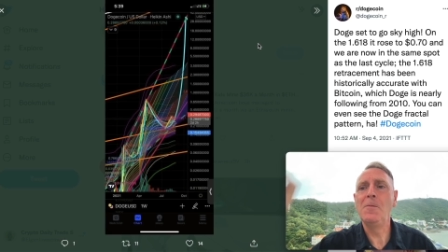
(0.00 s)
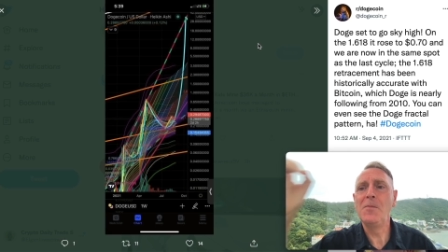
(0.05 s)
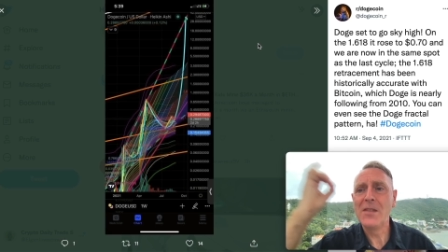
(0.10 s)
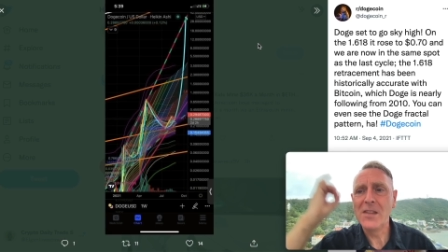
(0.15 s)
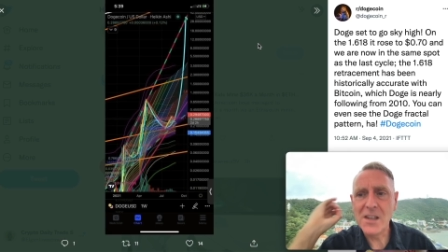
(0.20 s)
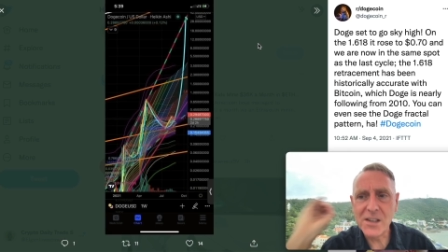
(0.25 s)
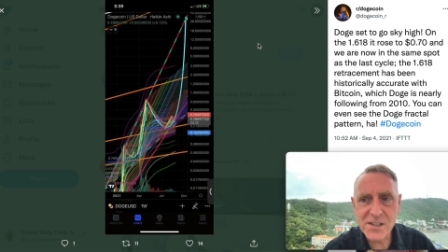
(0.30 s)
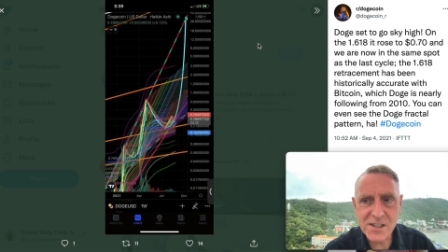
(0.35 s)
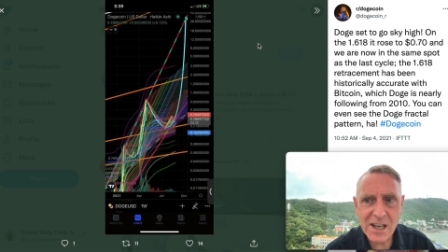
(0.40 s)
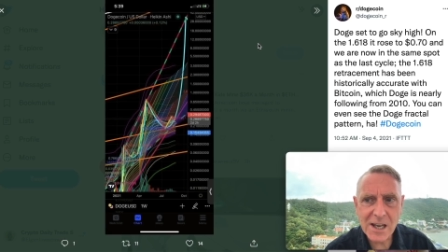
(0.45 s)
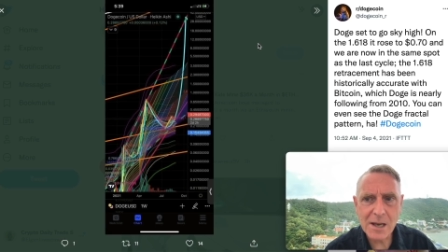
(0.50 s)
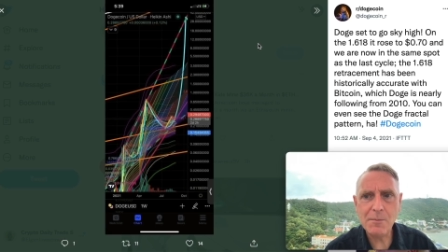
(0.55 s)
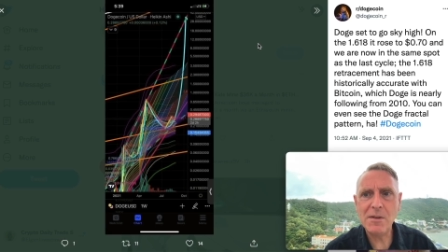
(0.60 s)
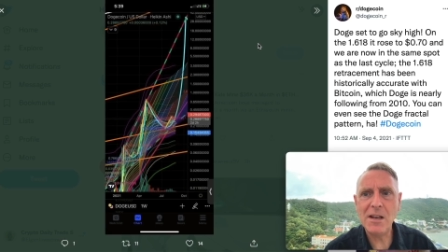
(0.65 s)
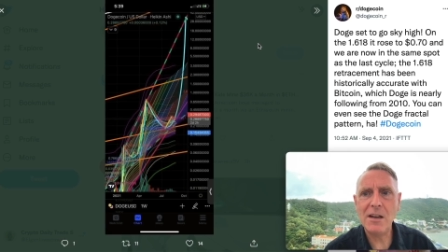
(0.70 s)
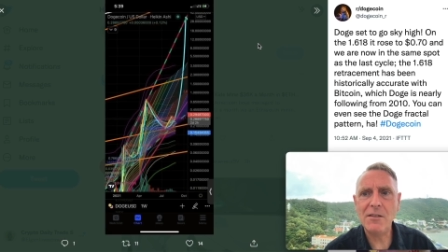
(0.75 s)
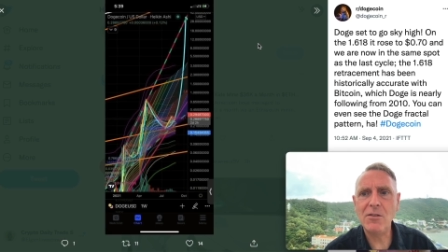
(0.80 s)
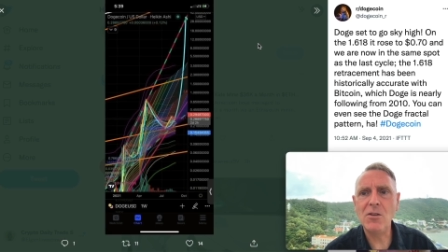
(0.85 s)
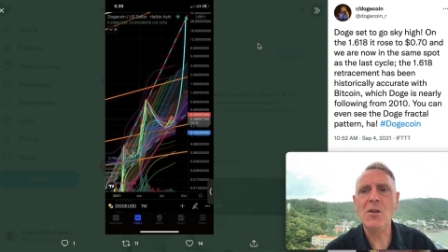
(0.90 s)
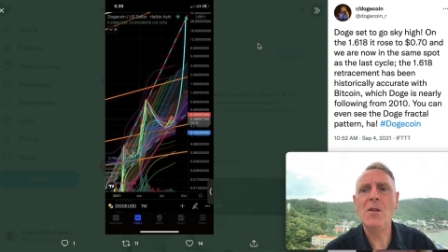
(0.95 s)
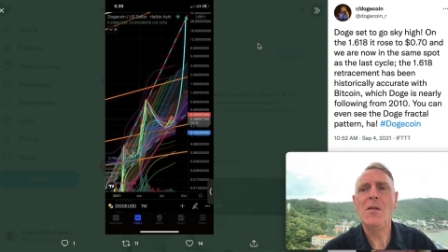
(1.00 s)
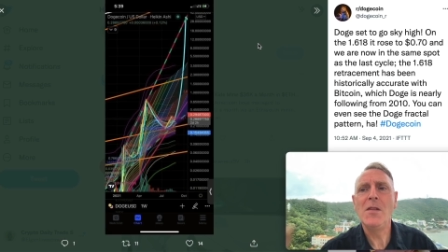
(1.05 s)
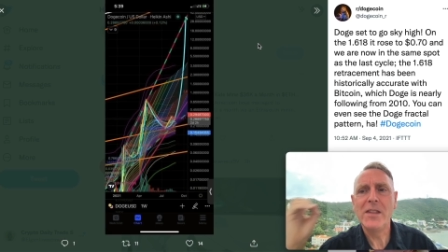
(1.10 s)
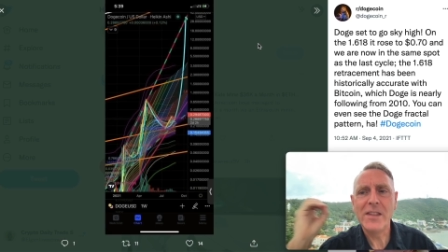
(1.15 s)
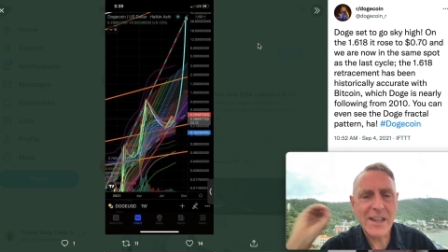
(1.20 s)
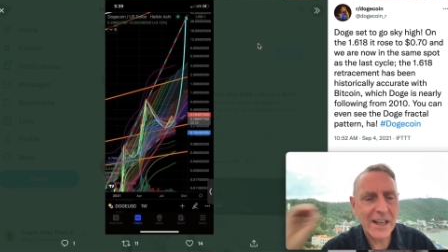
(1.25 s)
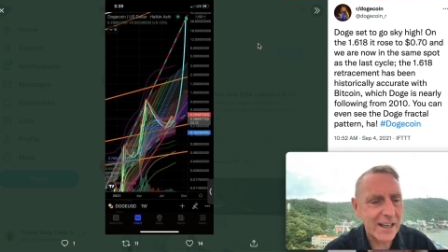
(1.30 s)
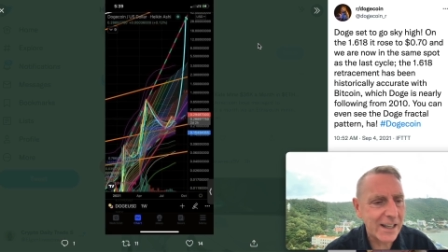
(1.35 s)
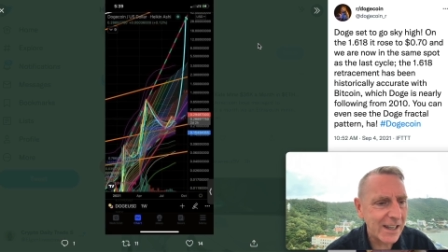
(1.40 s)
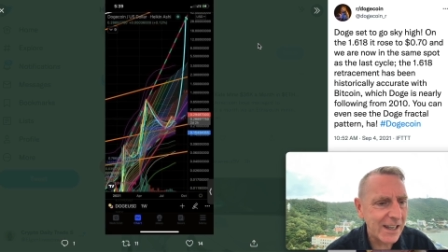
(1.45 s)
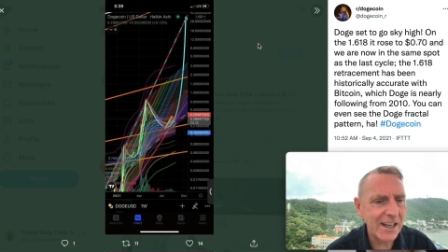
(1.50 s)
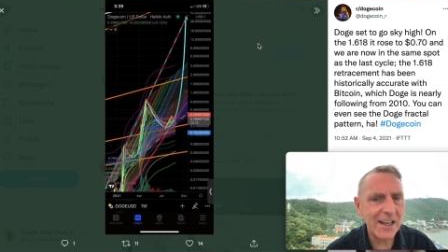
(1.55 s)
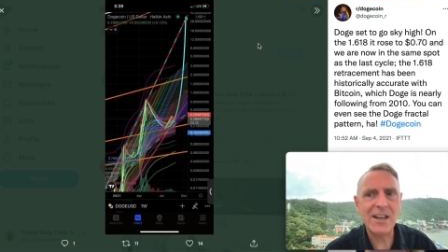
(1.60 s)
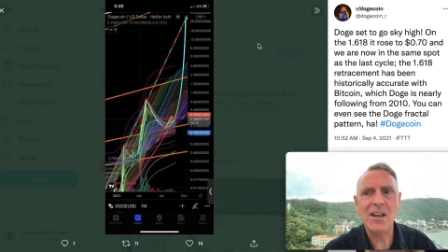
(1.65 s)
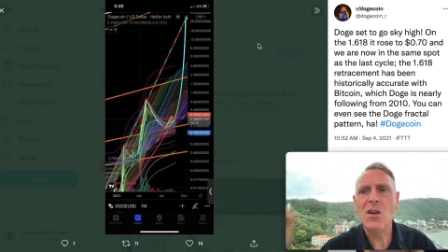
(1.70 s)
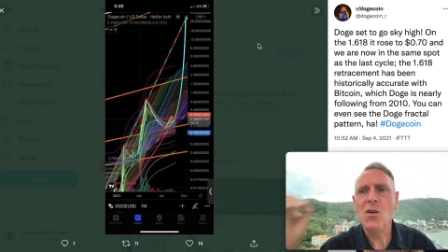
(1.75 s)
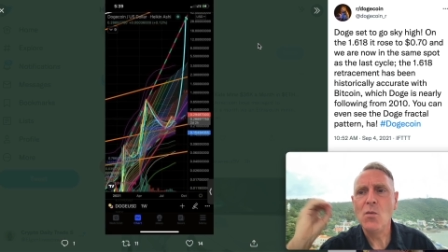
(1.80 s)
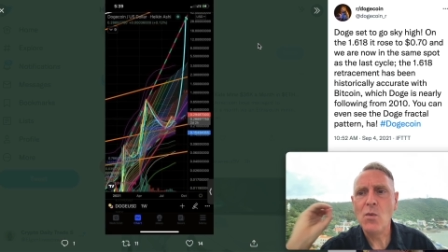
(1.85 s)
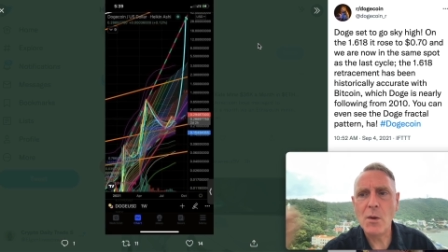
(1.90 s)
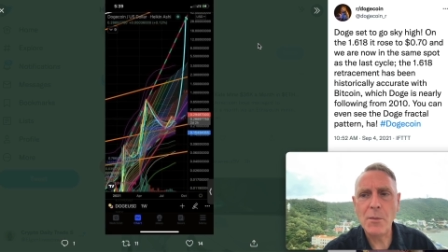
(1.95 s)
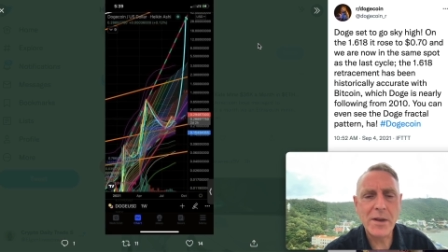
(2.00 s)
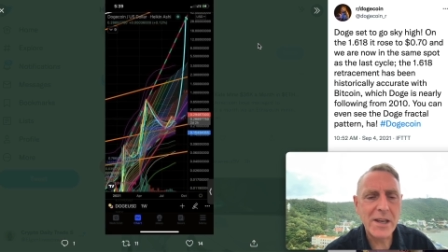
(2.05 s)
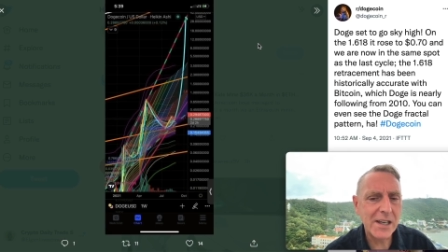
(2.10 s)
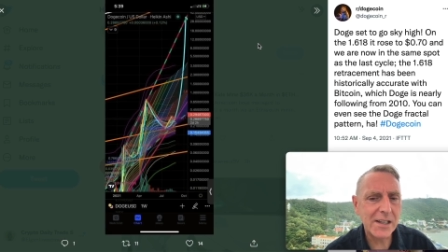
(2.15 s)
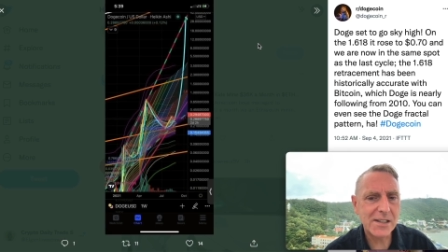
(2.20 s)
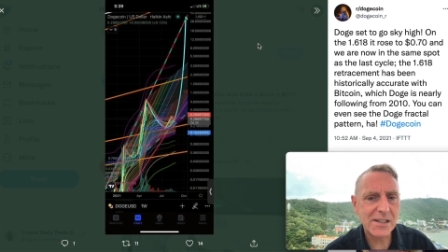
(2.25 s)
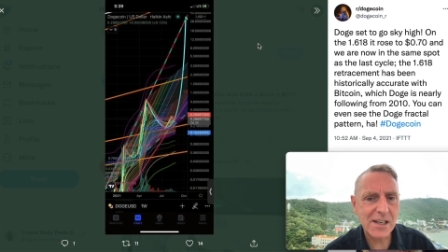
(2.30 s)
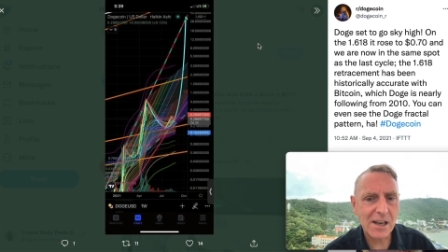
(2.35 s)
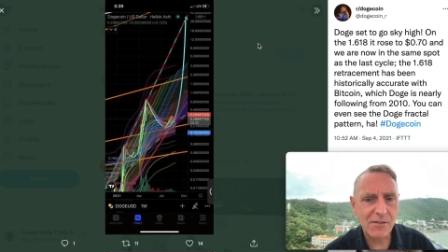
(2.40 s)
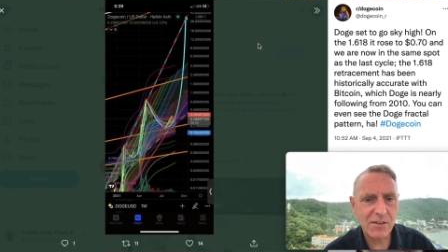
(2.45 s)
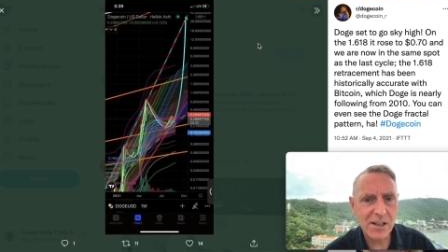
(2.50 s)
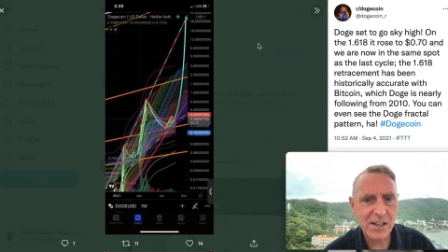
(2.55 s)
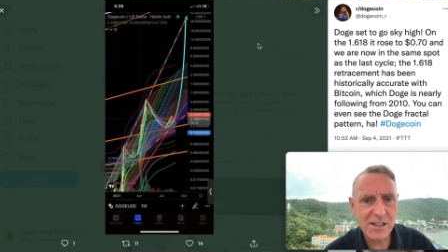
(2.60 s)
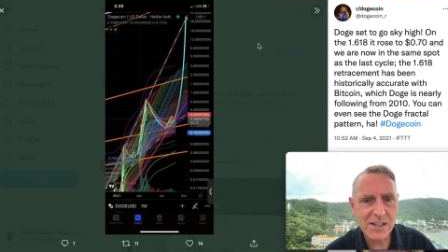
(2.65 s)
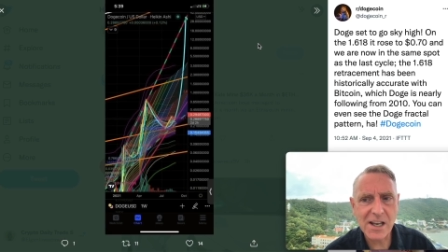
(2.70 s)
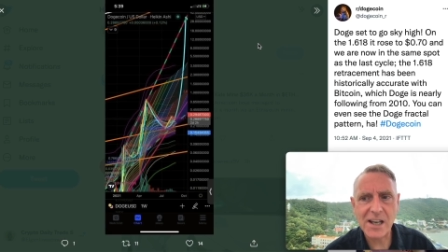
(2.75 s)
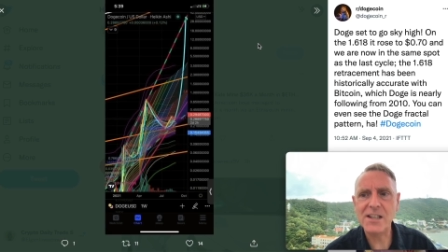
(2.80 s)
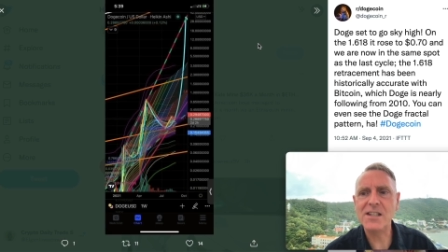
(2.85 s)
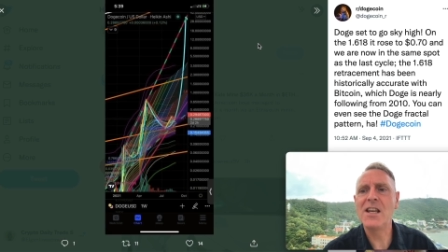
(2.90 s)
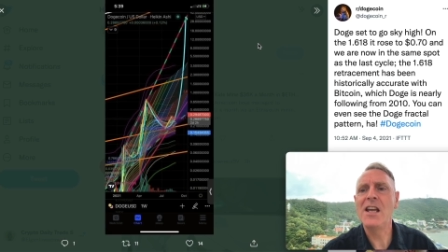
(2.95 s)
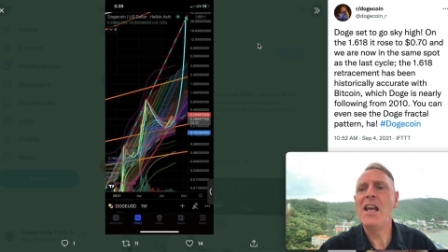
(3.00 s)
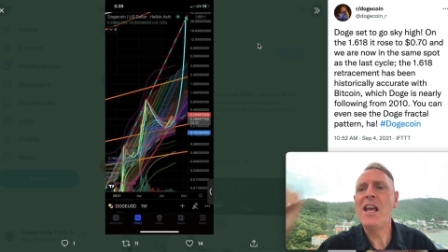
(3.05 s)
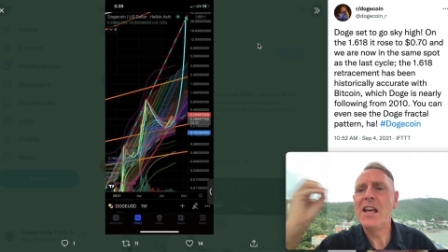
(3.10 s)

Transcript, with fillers: the same level that it hit when we hit 70 cents,